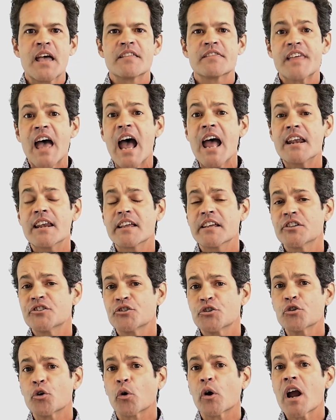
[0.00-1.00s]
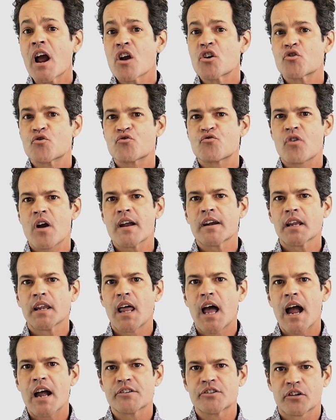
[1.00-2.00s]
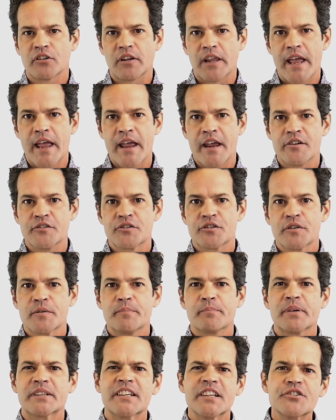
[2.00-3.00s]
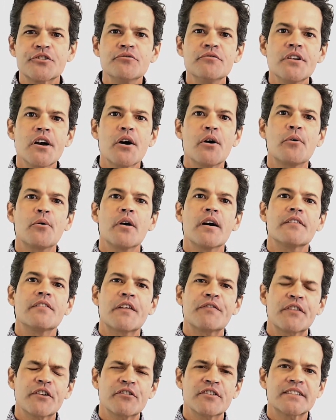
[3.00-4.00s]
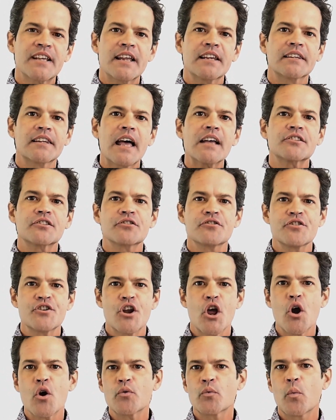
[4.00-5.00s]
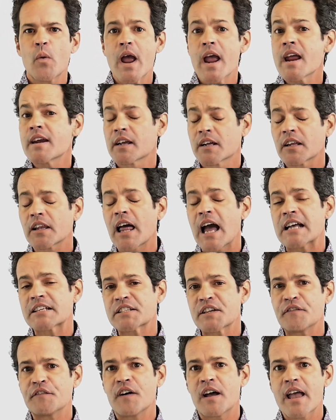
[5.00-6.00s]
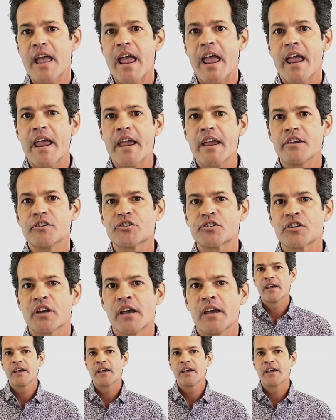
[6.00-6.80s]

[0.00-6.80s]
That is your chronological age. But did you know that there is a lesser known way to classify age?